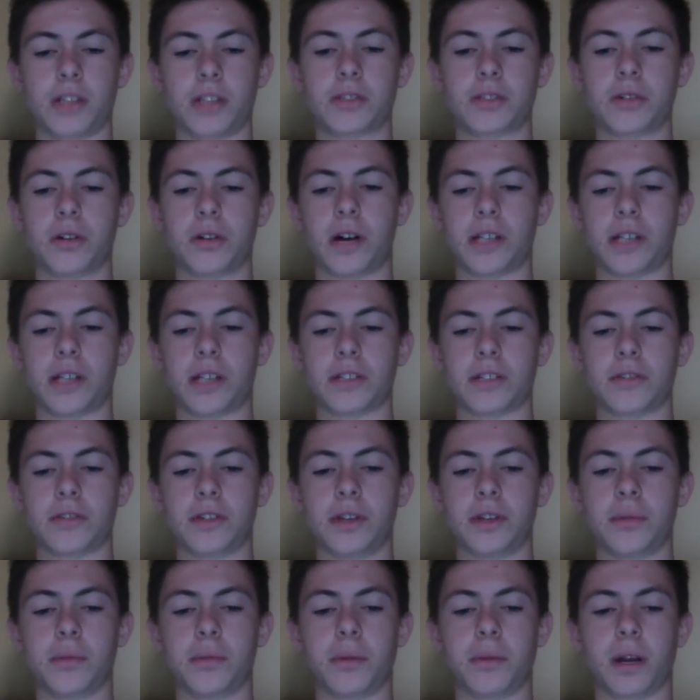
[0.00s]
school hasn't really
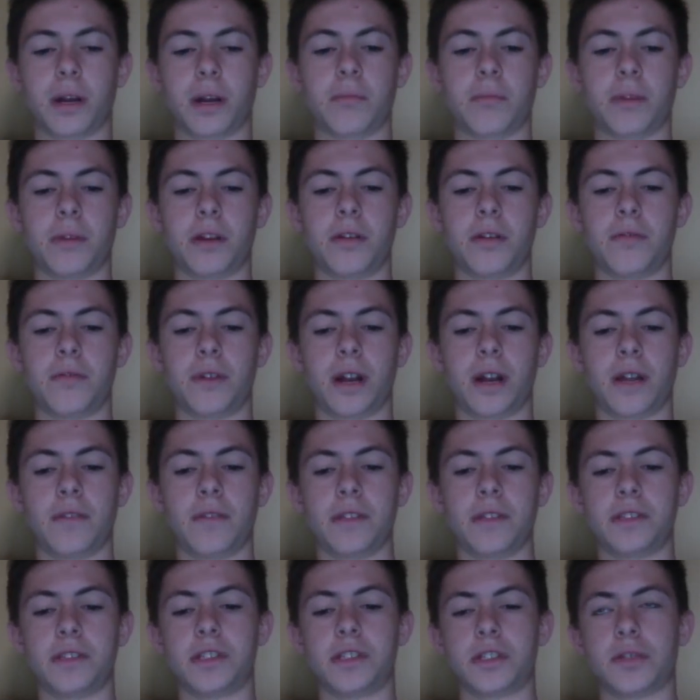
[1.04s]
prepared me for any of
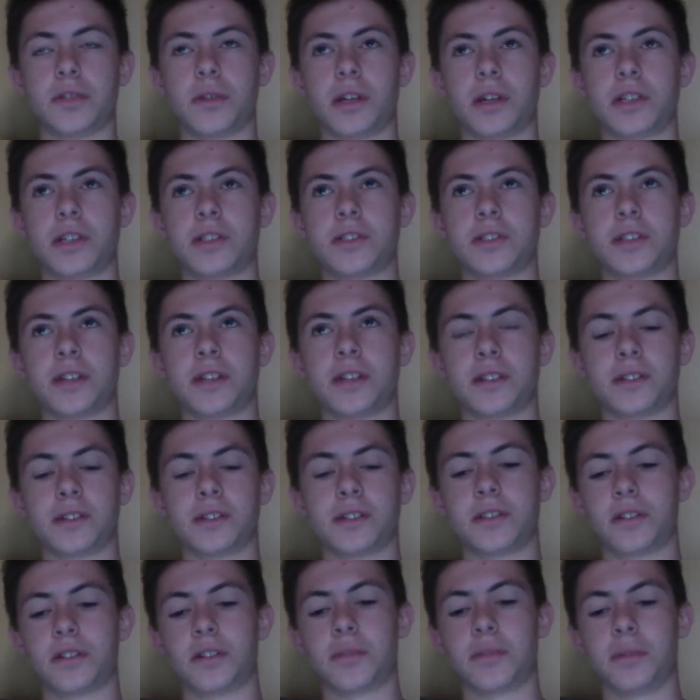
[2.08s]
these situations, and it's
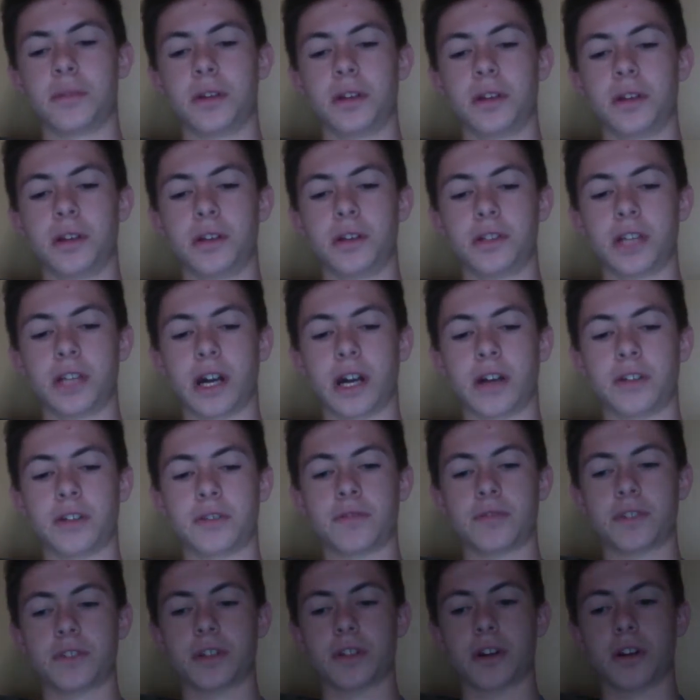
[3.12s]
going to be a challenge
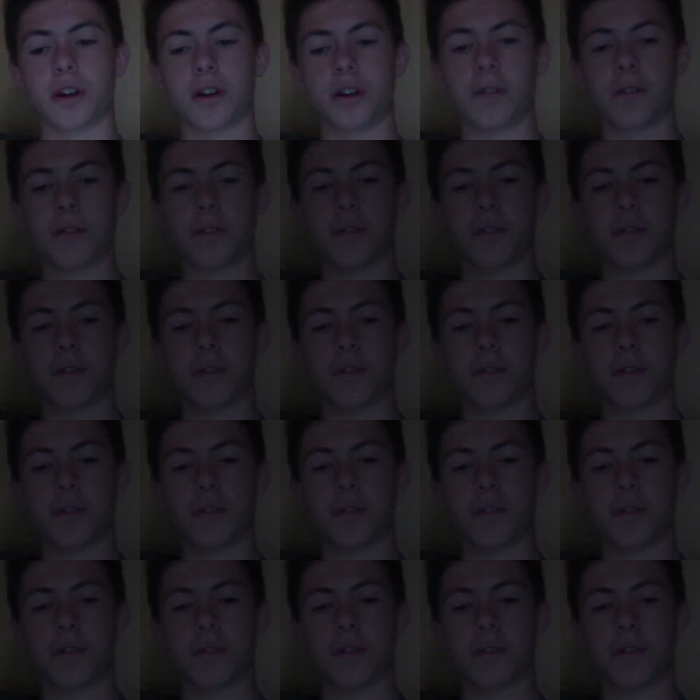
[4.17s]
for sure.